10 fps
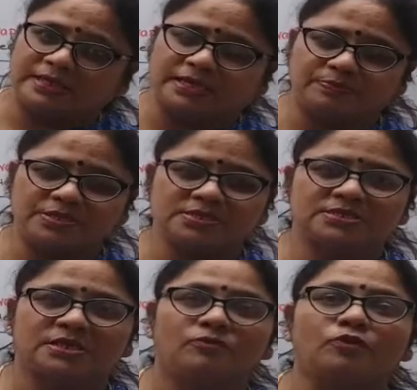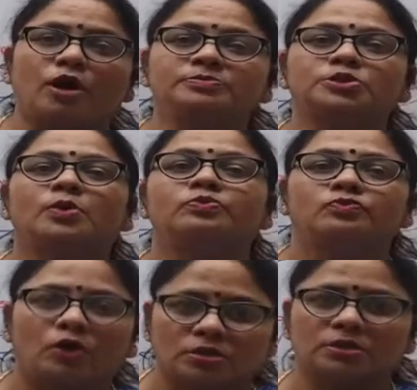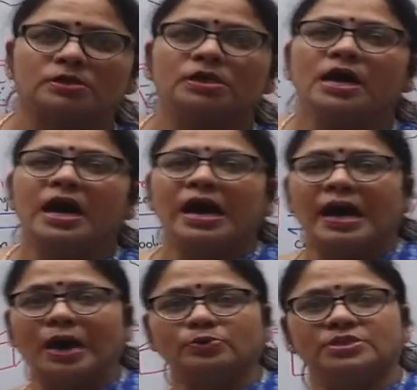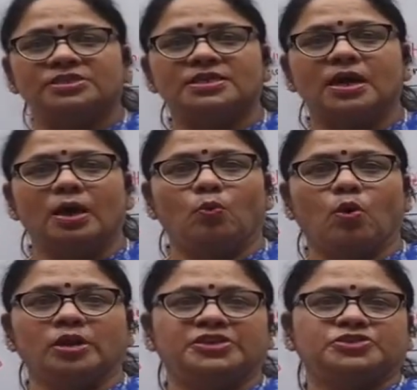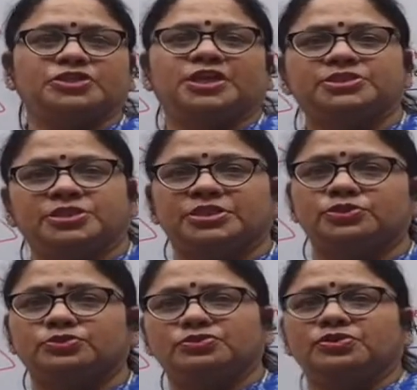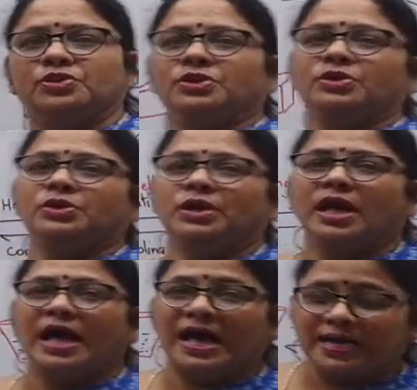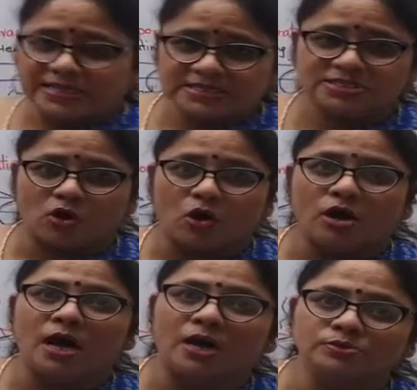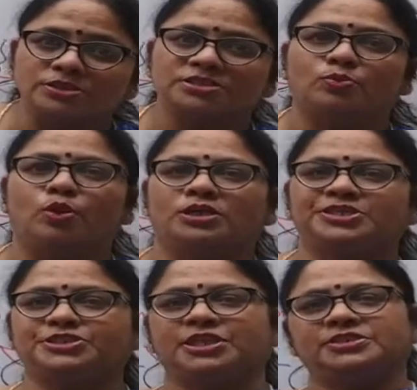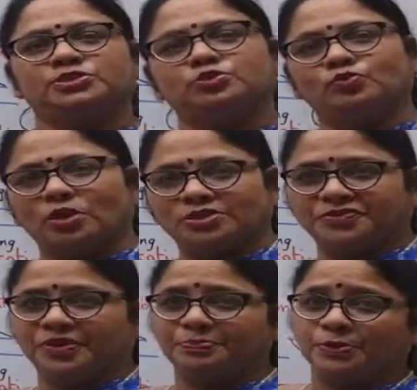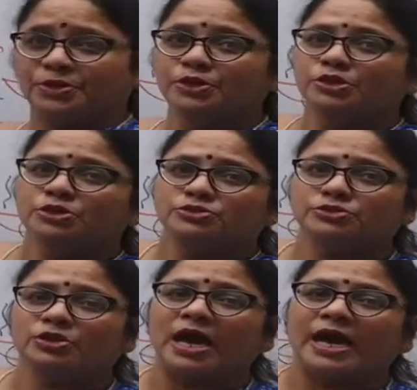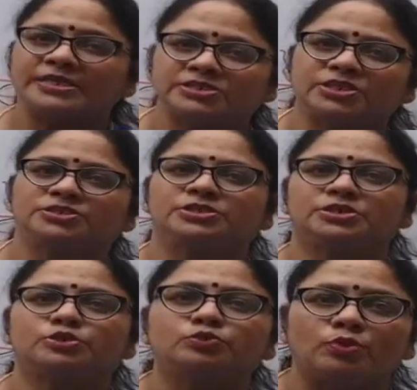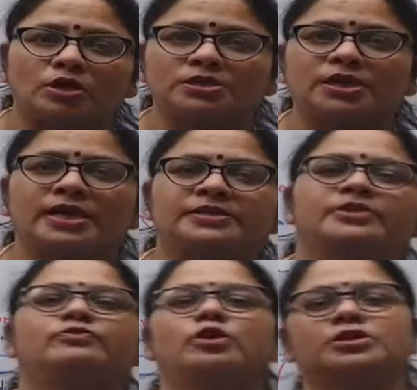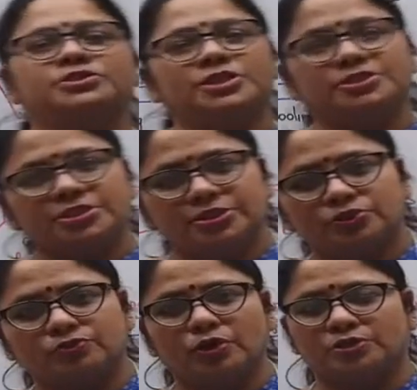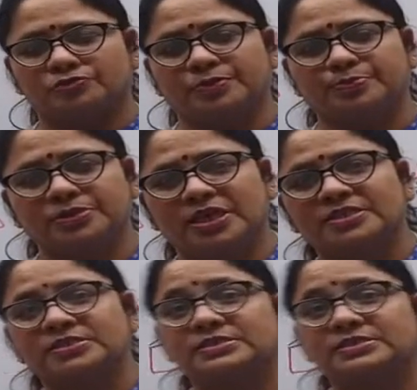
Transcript: that means forms of water. How does a water change into ice, or how does a water change into water vapor? So ice changing into water and then water changing into water vapor, that